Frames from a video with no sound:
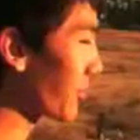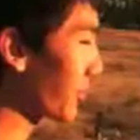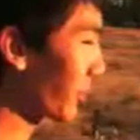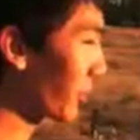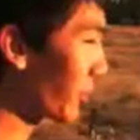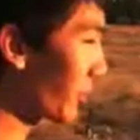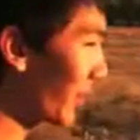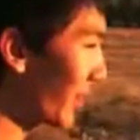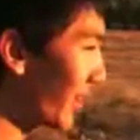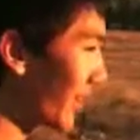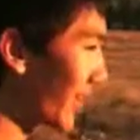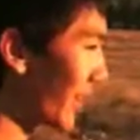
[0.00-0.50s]
You
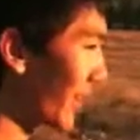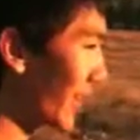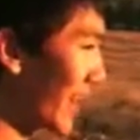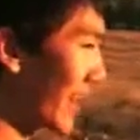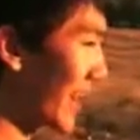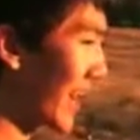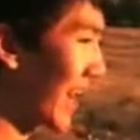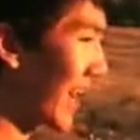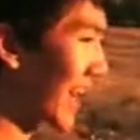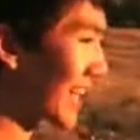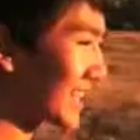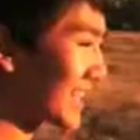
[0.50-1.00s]
do it?
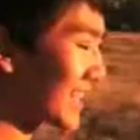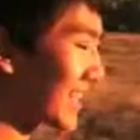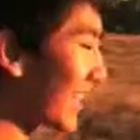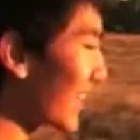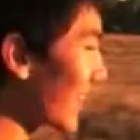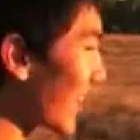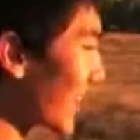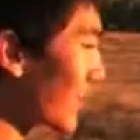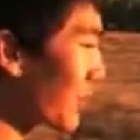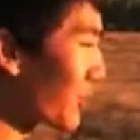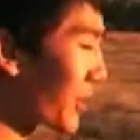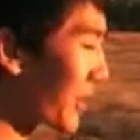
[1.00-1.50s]
I say
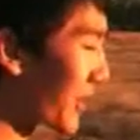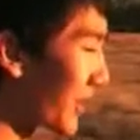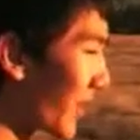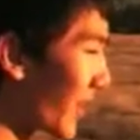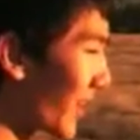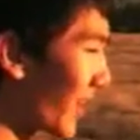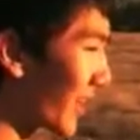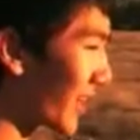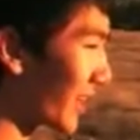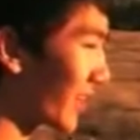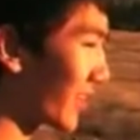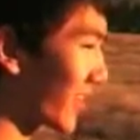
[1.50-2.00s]
that you
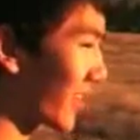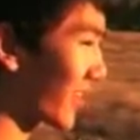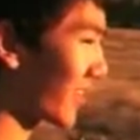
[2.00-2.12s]
cannot.